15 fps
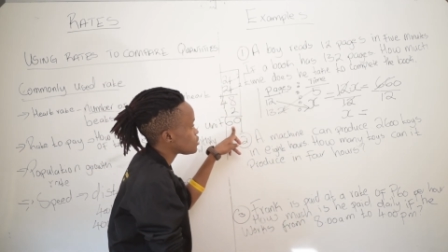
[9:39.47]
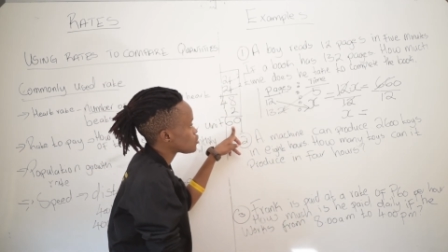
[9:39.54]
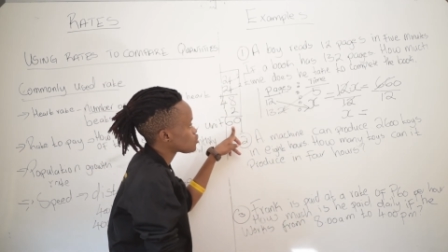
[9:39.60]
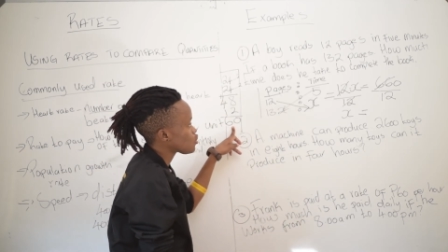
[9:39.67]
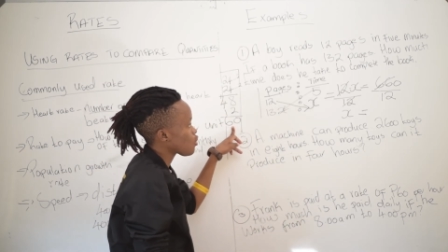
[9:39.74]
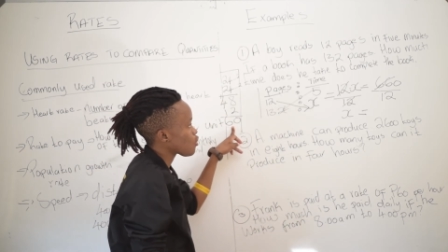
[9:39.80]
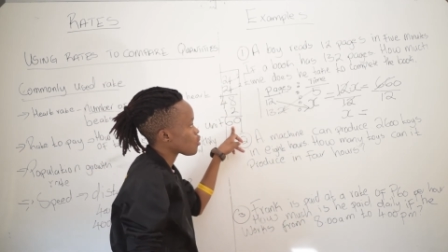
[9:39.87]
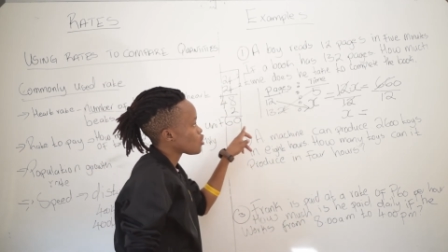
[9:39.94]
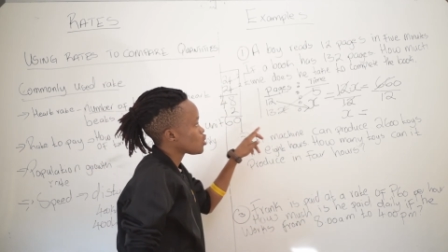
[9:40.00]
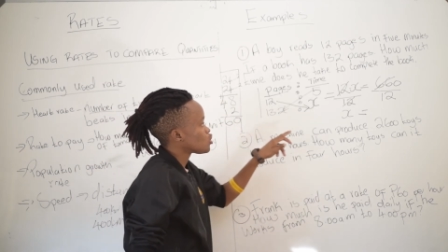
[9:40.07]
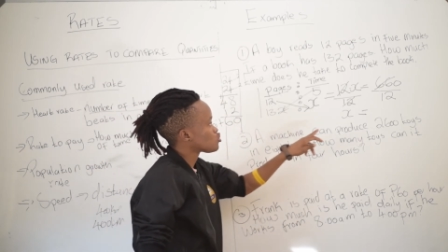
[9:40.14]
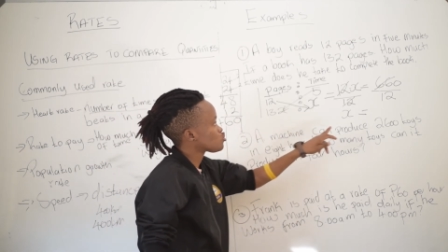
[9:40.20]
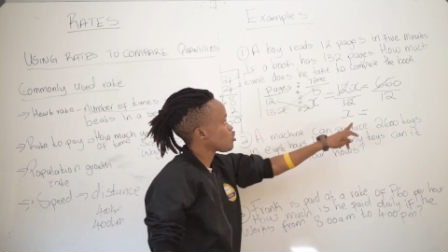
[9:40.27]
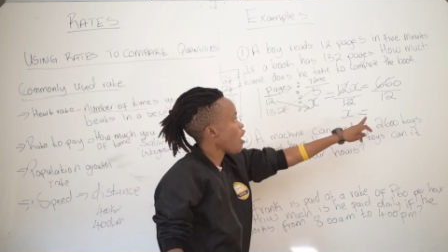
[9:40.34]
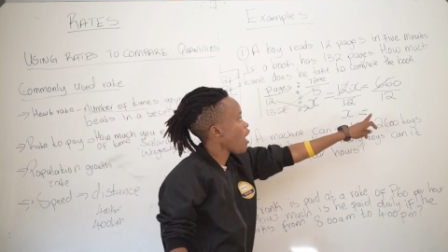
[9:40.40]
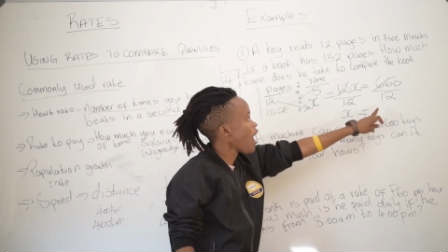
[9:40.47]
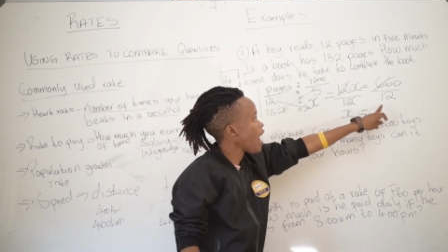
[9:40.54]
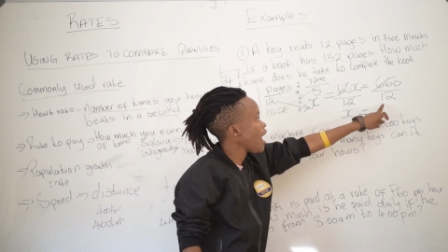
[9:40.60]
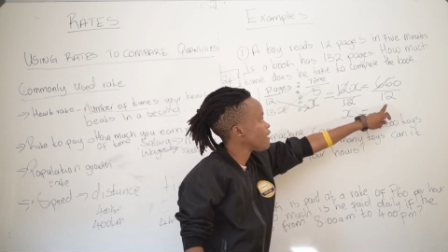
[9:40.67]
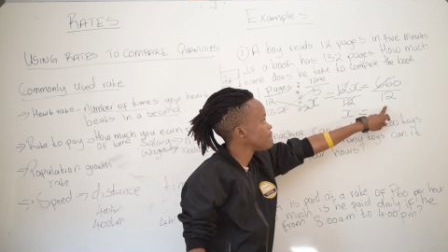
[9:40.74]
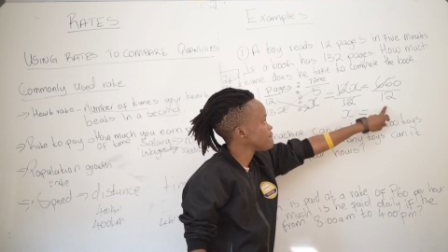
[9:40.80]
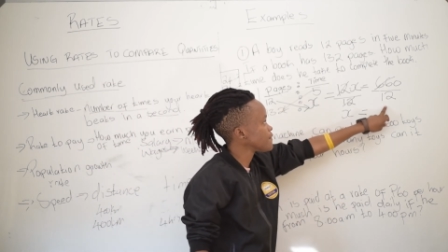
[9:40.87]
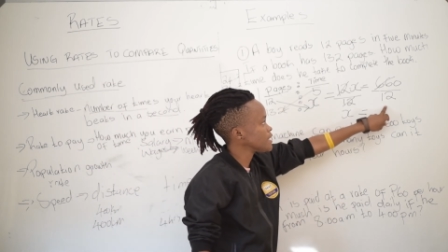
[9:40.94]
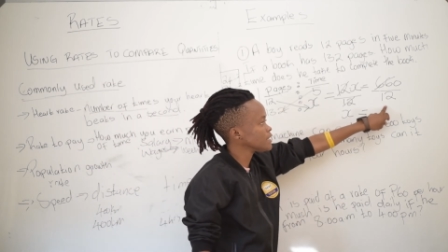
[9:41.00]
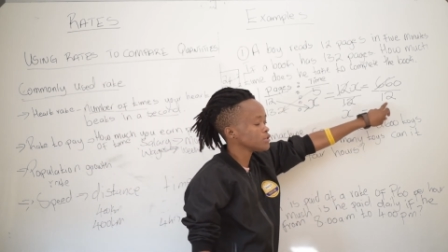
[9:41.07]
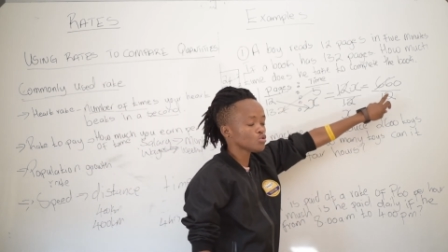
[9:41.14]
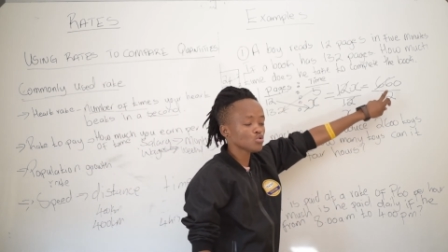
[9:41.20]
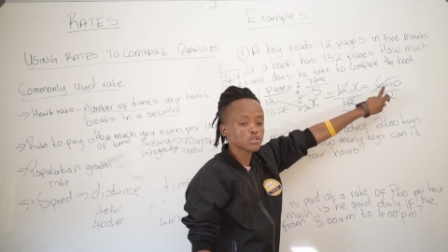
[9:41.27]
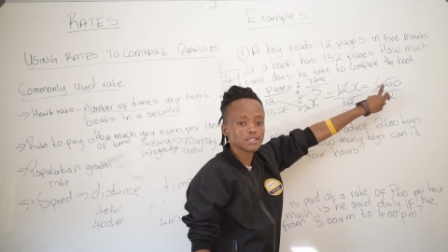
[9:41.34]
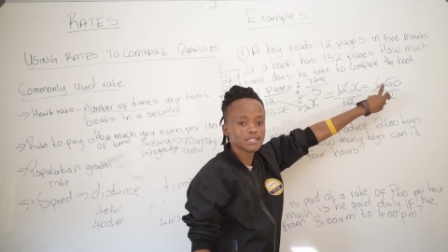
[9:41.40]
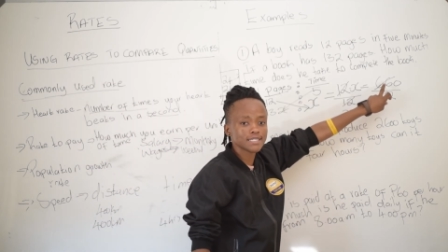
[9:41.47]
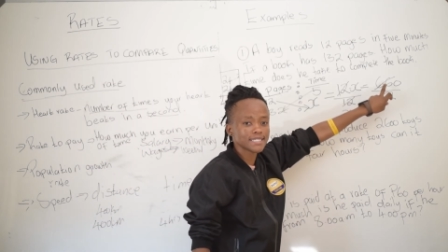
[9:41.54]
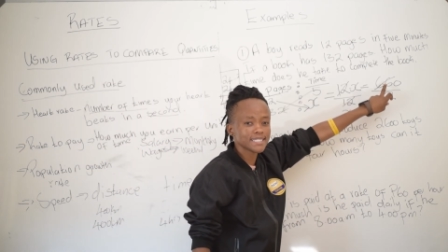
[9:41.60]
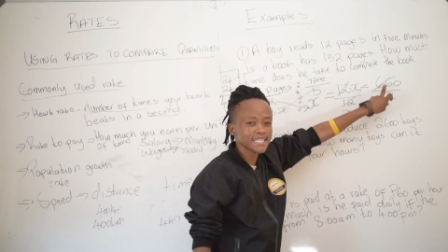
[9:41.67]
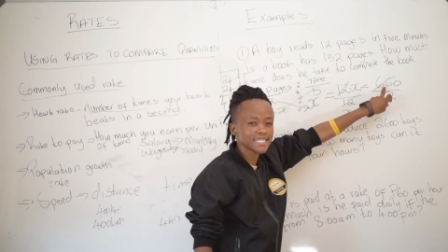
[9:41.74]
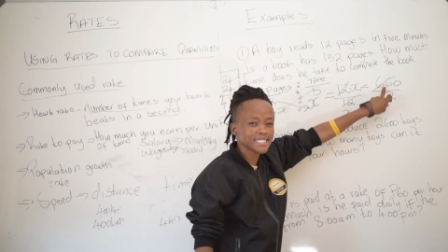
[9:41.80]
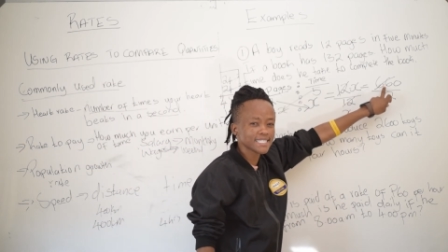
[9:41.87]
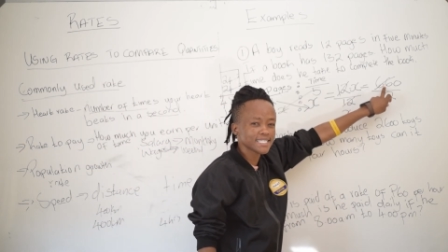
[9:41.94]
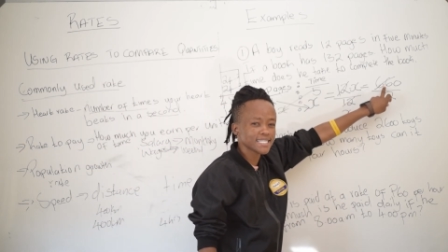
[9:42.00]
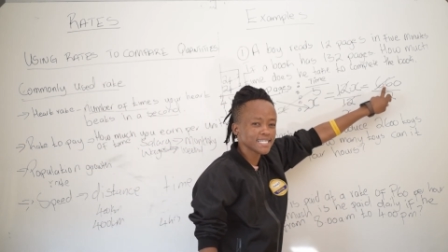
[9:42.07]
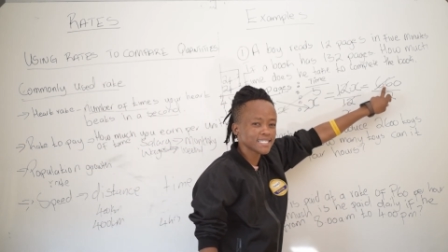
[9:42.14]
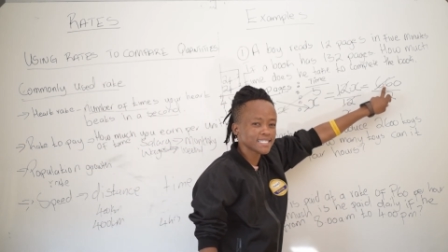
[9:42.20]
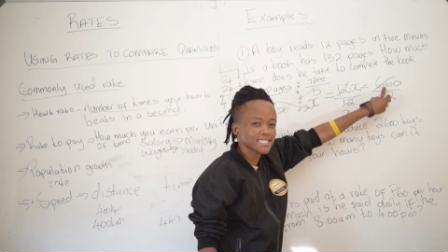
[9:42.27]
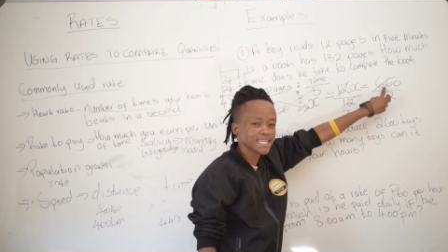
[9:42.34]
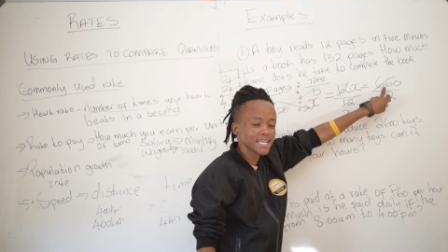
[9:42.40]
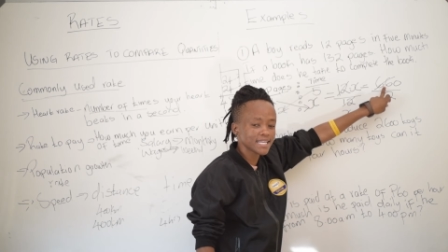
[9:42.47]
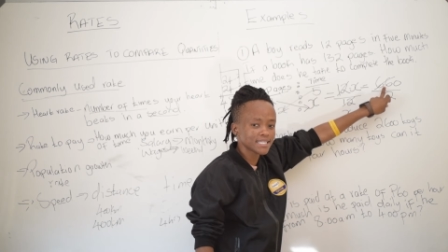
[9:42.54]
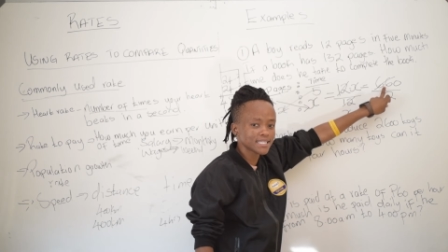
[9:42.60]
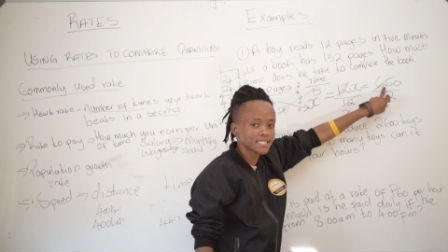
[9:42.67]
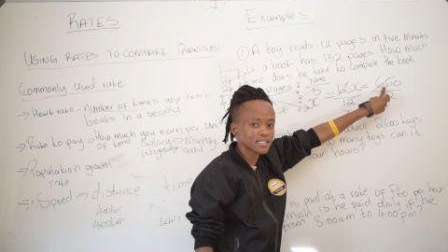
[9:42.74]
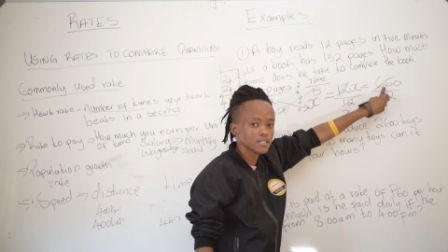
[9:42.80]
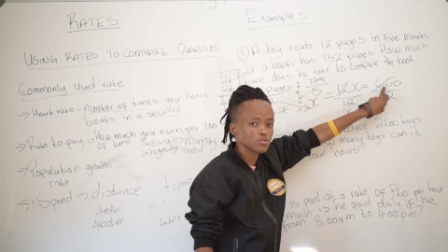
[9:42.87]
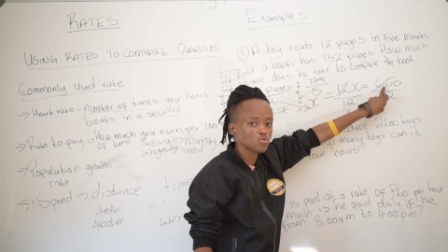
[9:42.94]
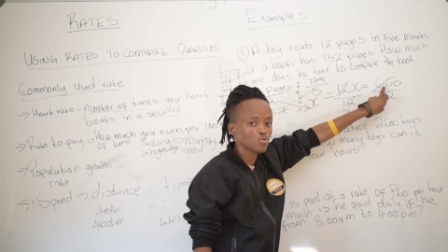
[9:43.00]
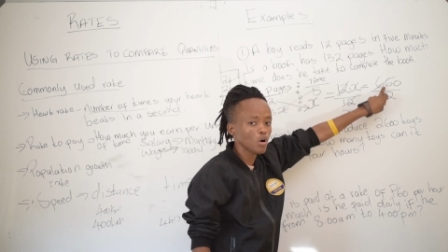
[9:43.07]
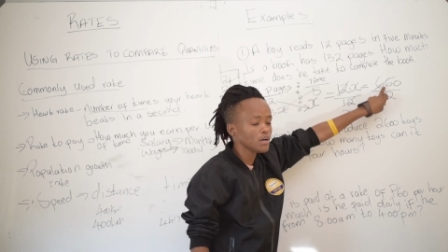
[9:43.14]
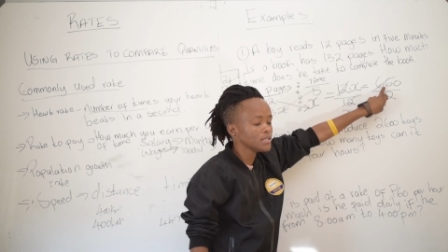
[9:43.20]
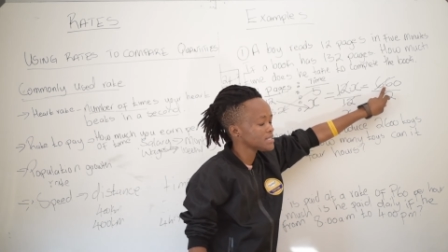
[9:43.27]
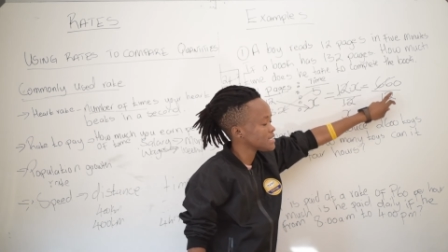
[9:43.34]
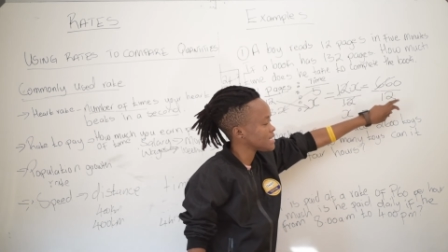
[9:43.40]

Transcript: So 12 into 66. It goes